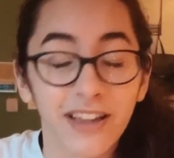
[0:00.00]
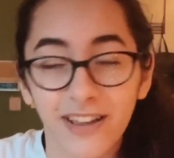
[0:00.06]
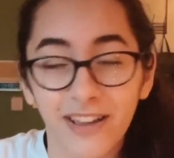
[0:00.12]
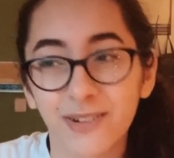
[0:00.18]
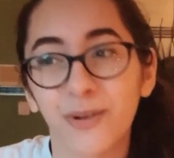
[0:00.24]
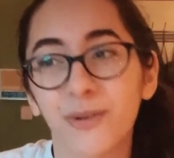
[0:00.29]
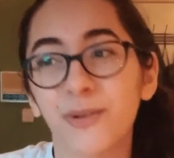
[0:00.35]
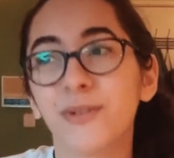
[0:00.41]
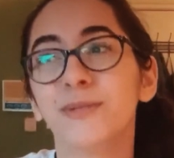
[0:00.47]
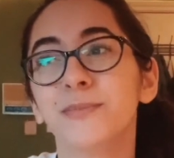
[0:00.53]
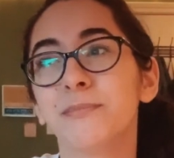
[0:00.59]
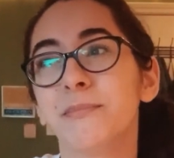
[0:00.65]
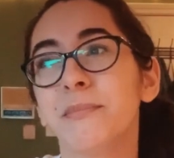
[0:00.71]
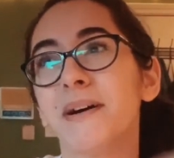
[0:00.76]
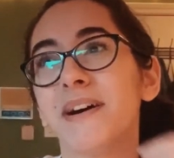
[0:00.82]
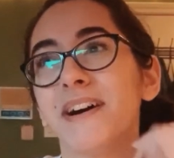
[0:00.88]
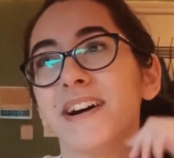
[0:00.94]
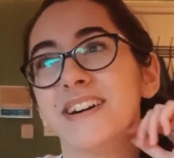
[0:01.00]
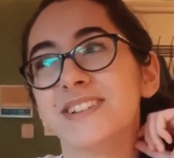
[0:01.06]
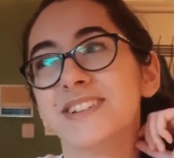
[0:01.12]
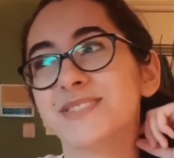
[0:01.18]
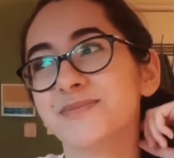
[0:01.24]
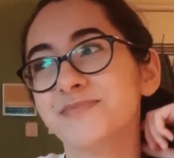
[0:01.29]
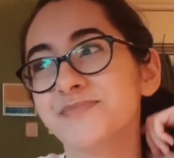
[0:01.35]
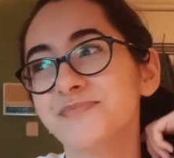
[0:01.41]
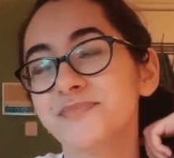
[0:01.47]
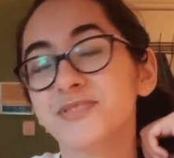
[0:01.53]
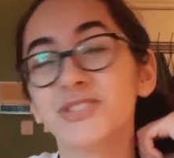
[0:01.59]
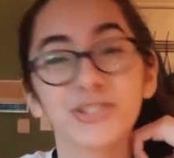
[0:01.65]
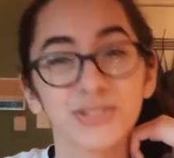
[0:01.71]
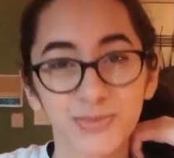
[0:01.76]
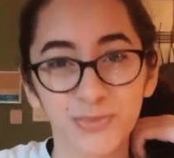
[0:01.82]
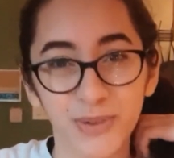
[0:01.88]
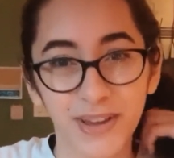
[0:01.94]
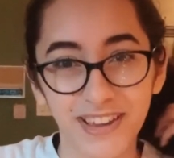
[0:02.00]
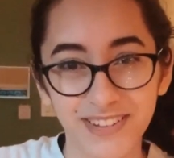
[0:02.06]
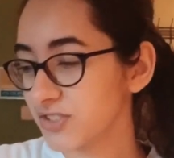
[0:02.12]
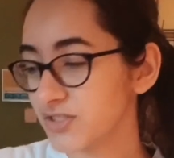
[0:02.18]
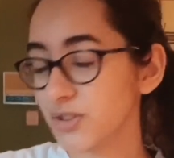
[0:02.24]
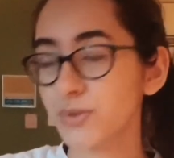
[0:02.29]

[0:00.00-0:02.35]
at all, but just wait.